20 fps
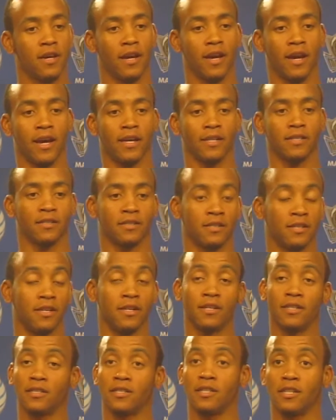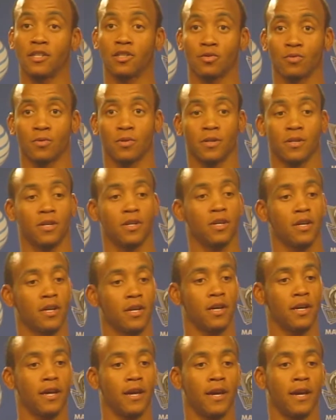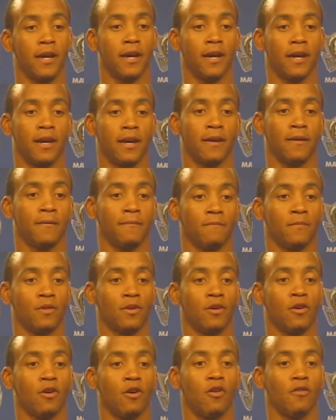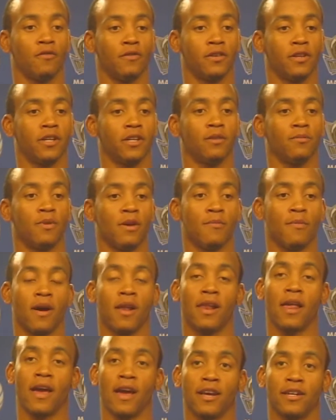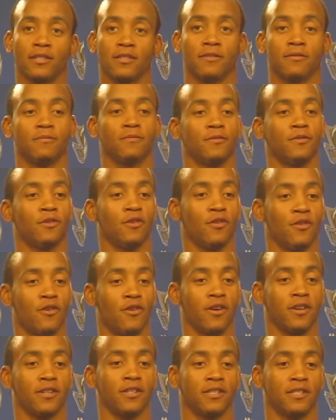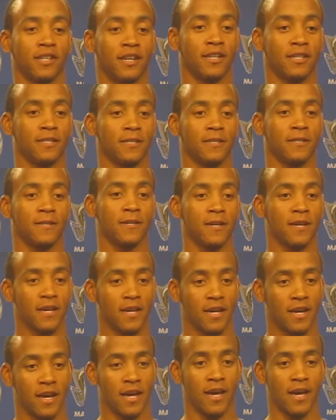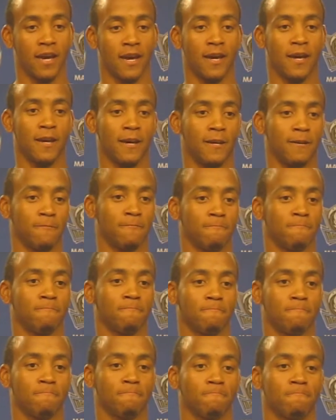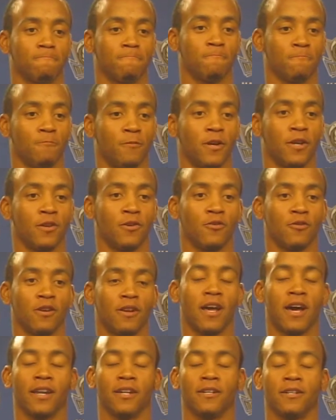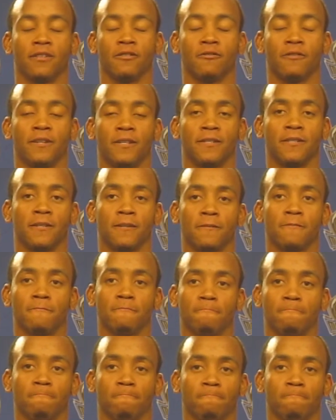as good as this one. And, you know, hopefully it can be my last, you know, organization, and we can do a lot of good things here.